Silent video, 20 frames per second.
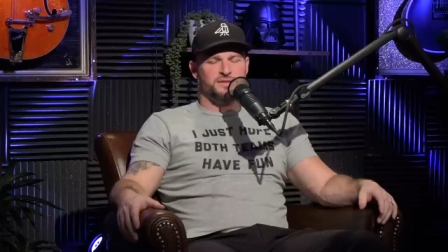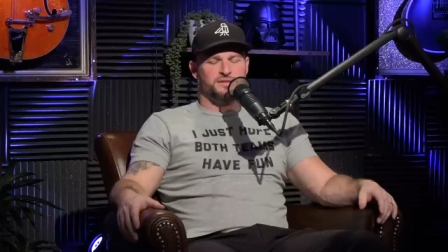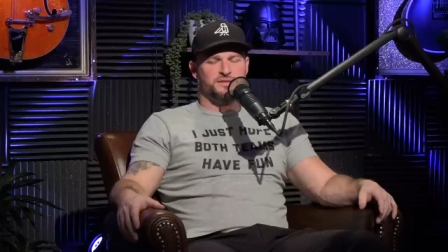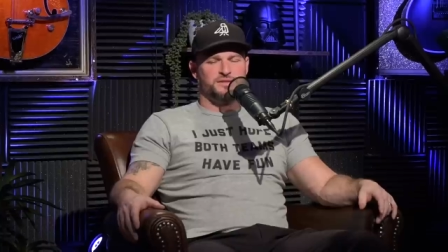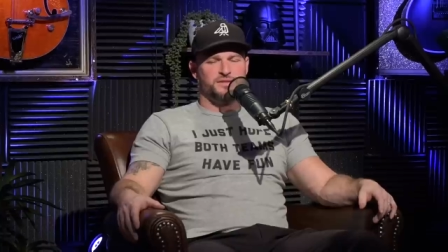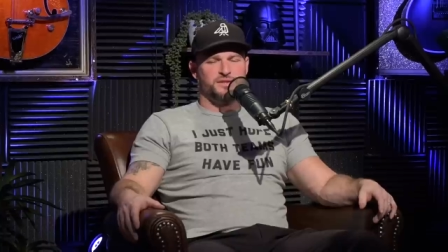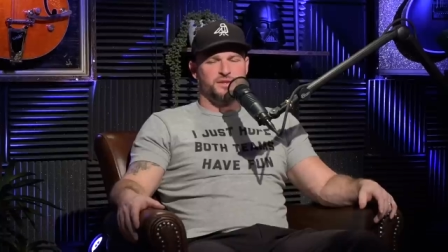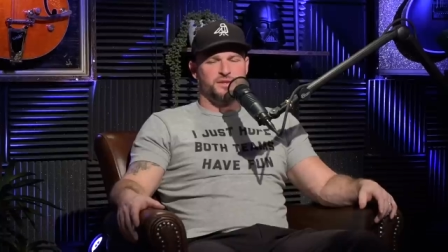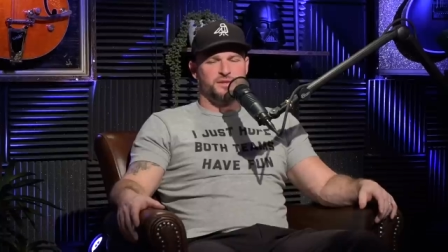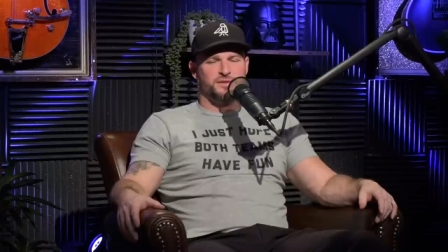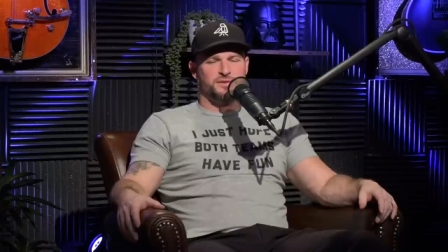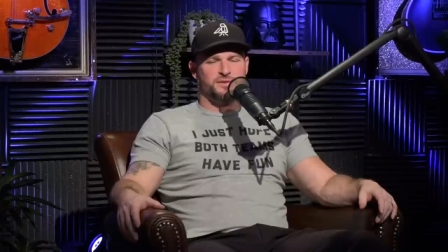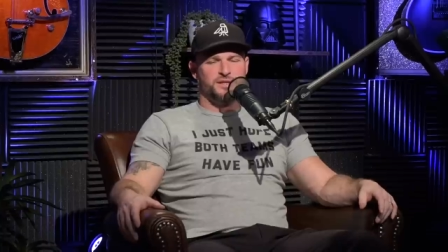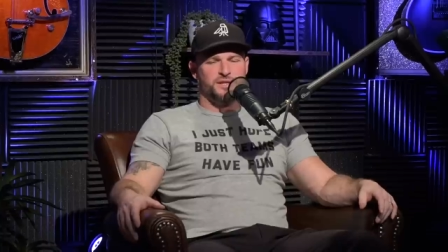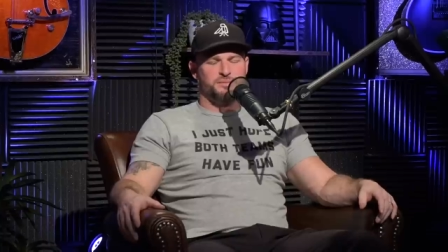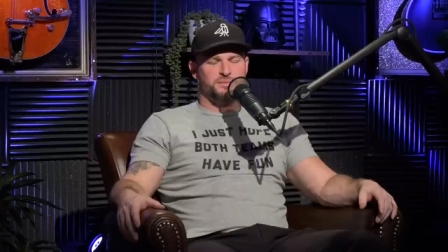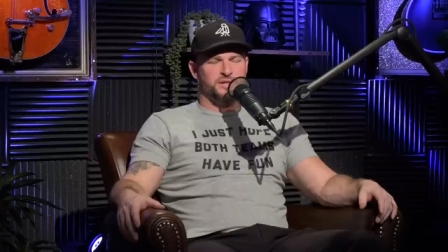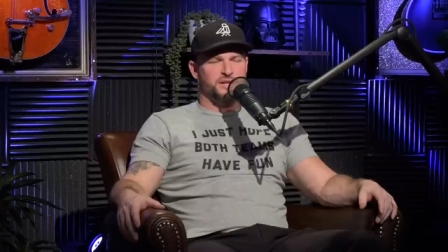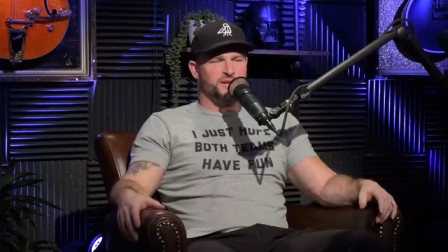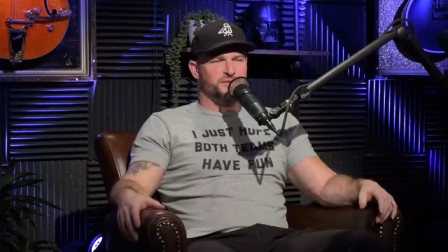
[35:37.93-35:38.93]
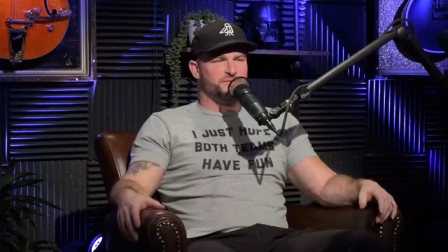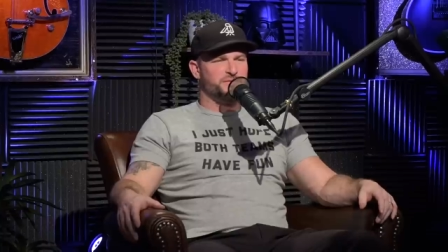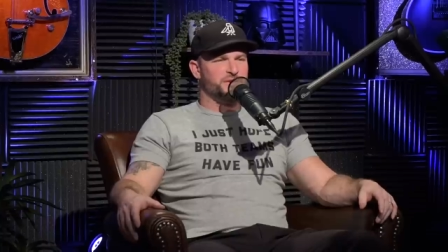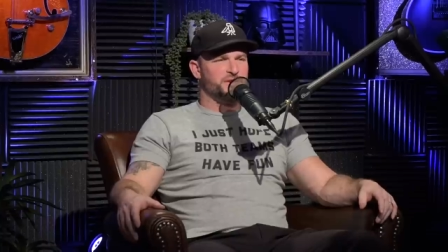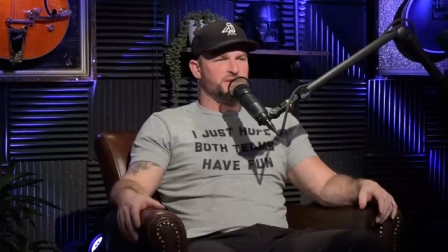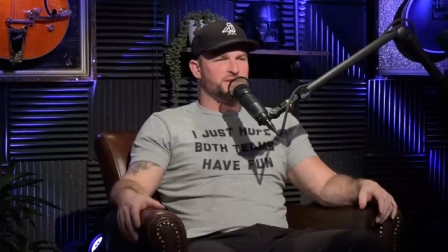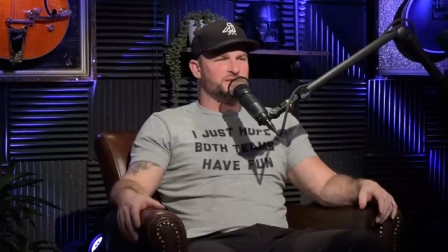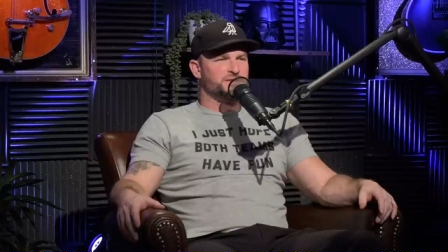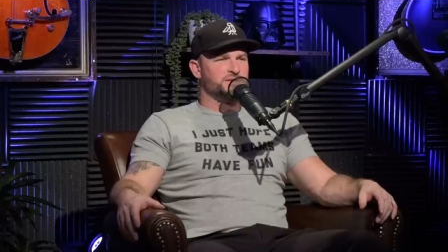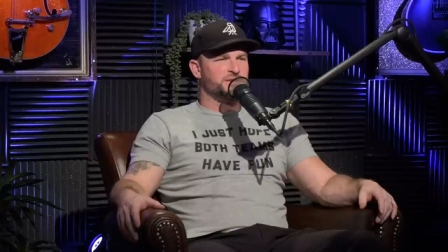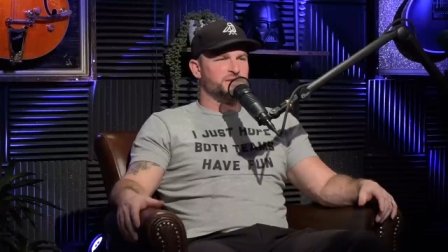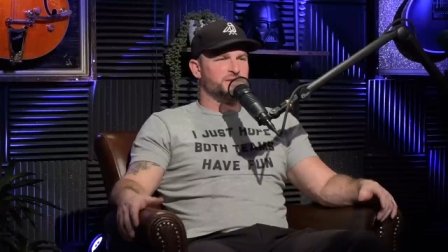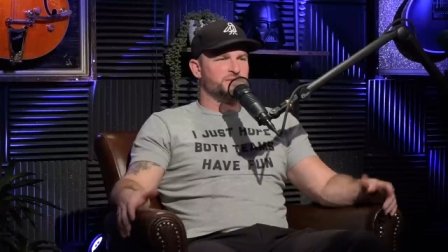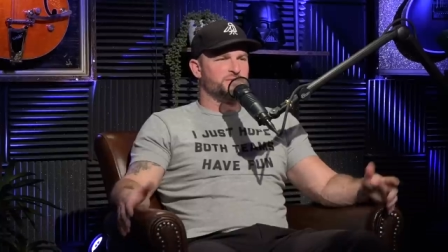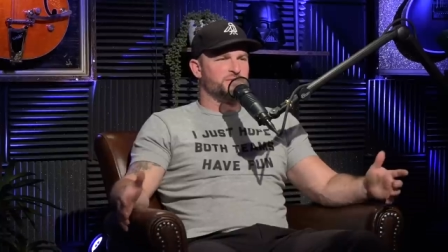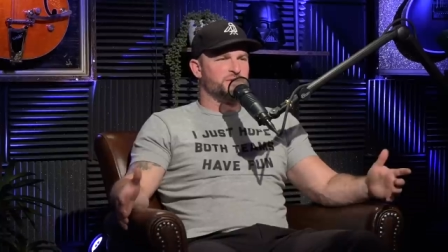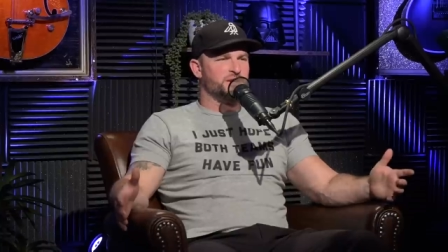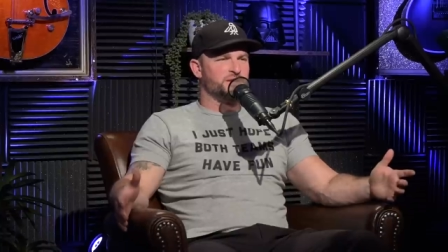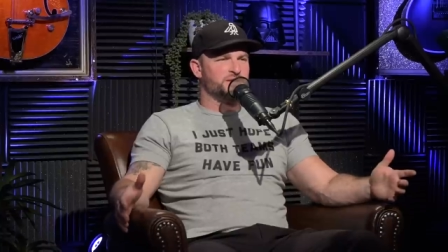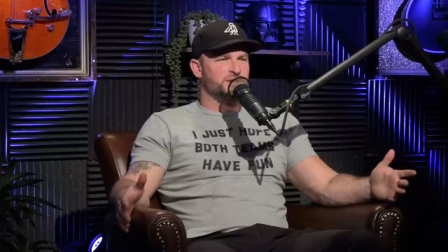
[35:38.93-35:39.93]
So like Planet Fitness did a
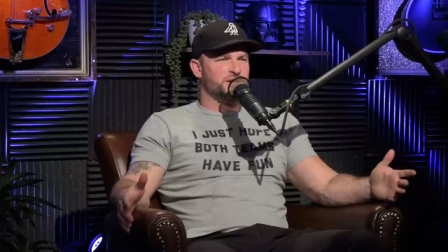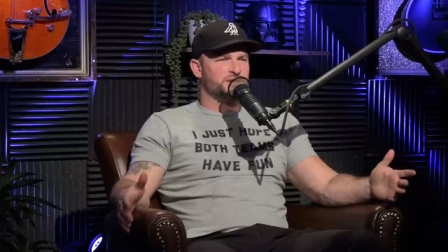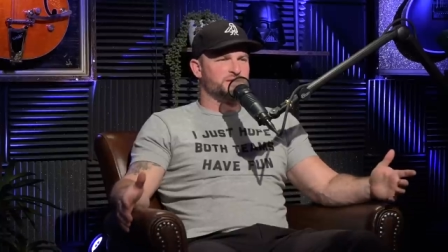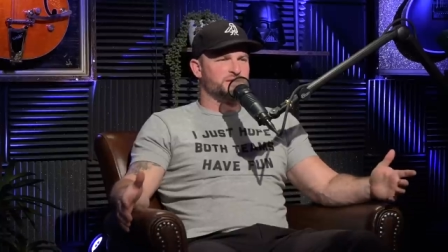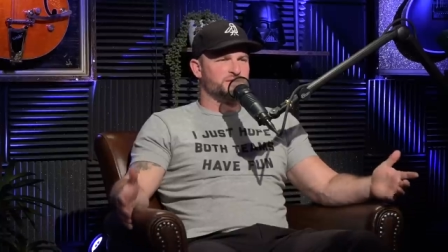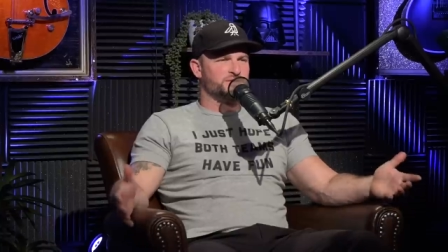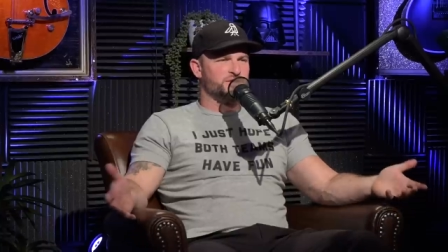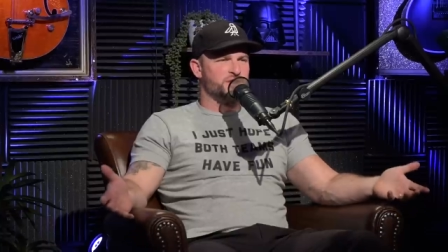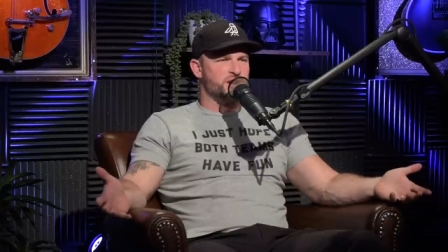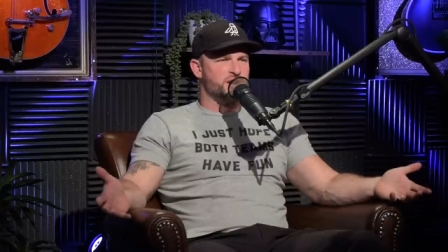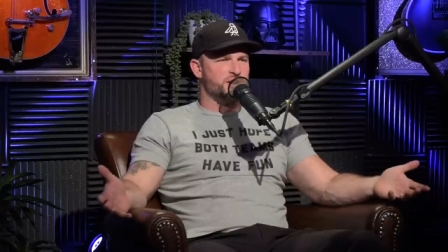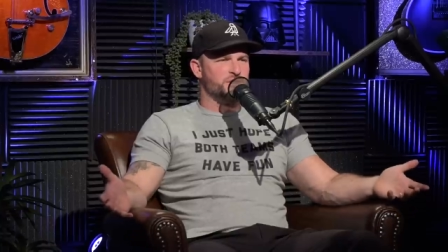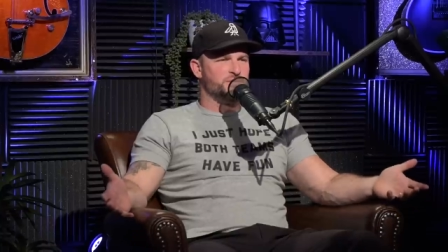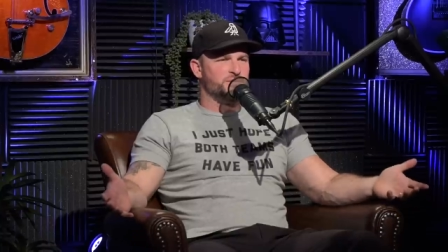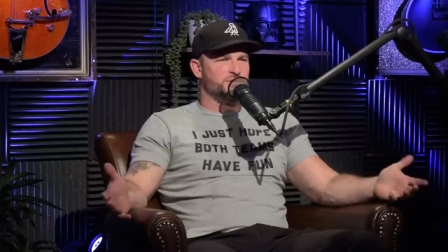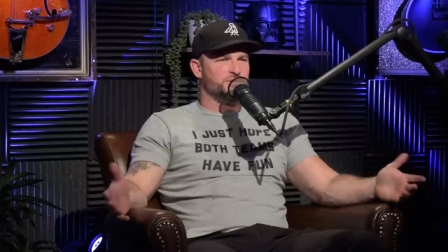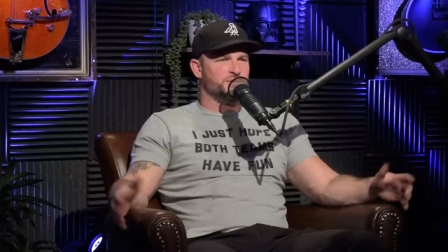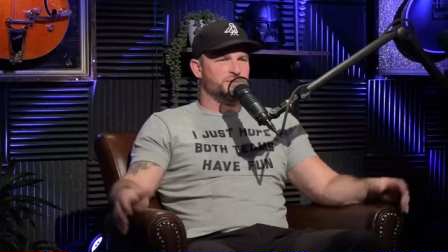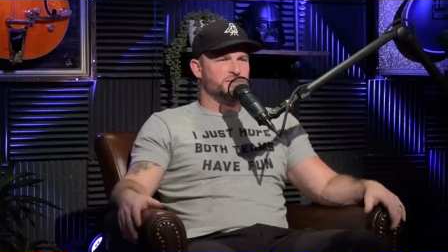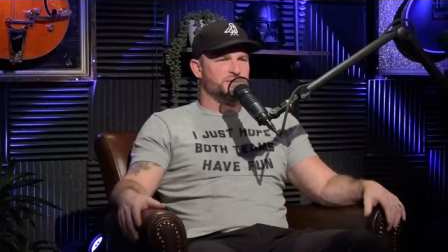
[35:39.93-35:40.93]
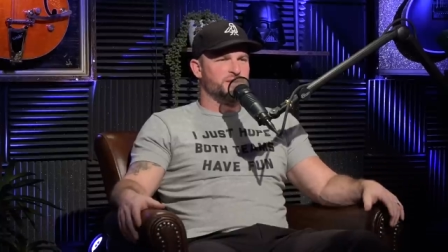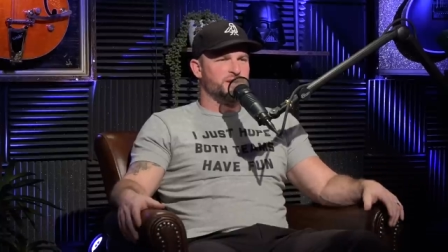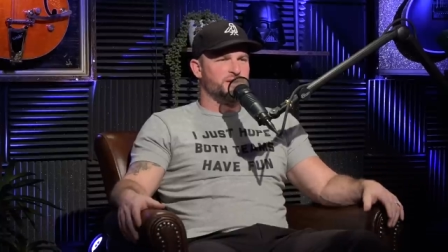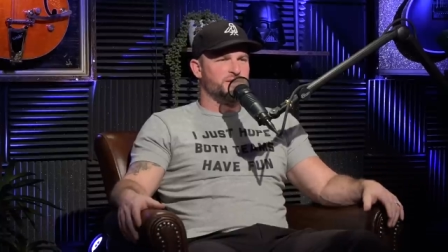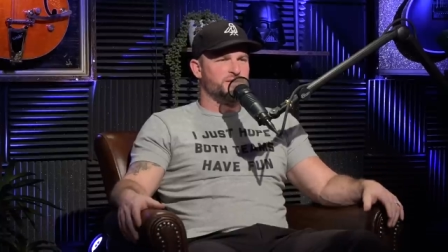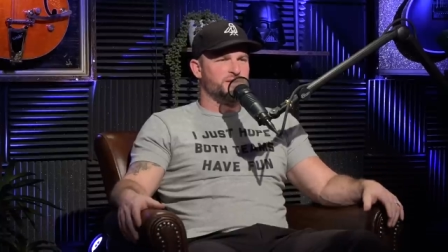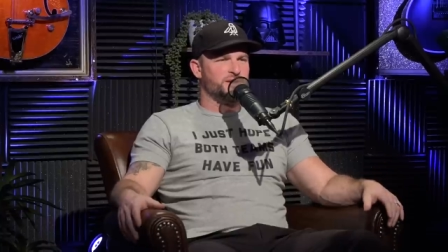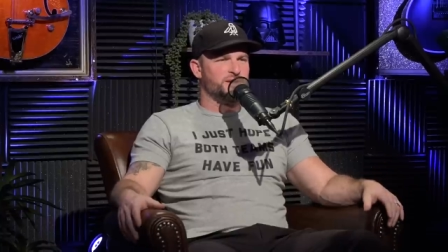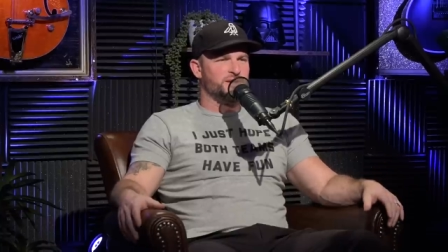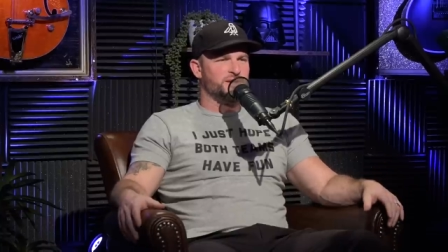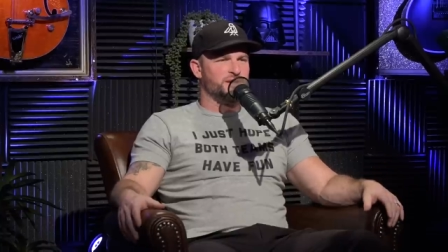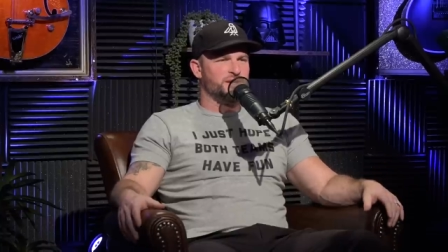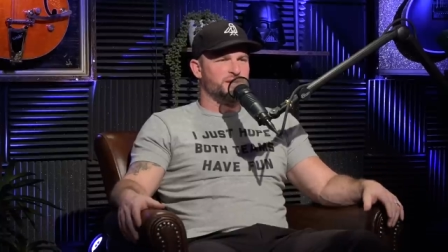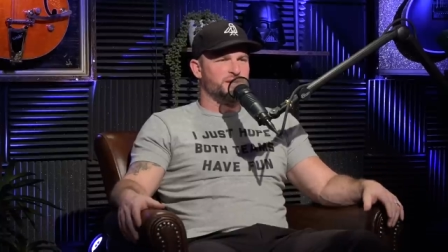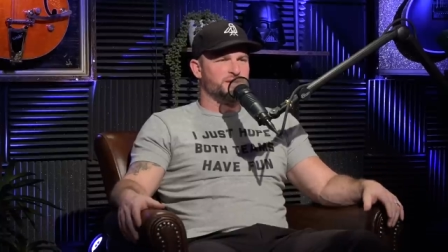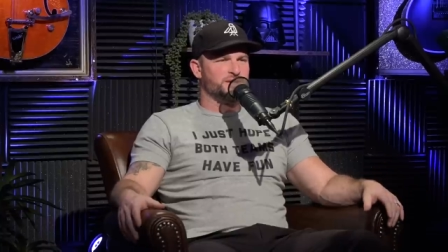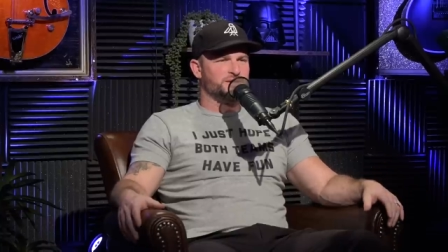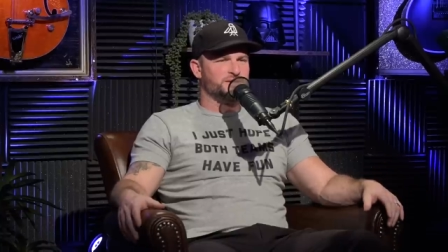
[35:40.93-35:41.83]
fantastic job with how they like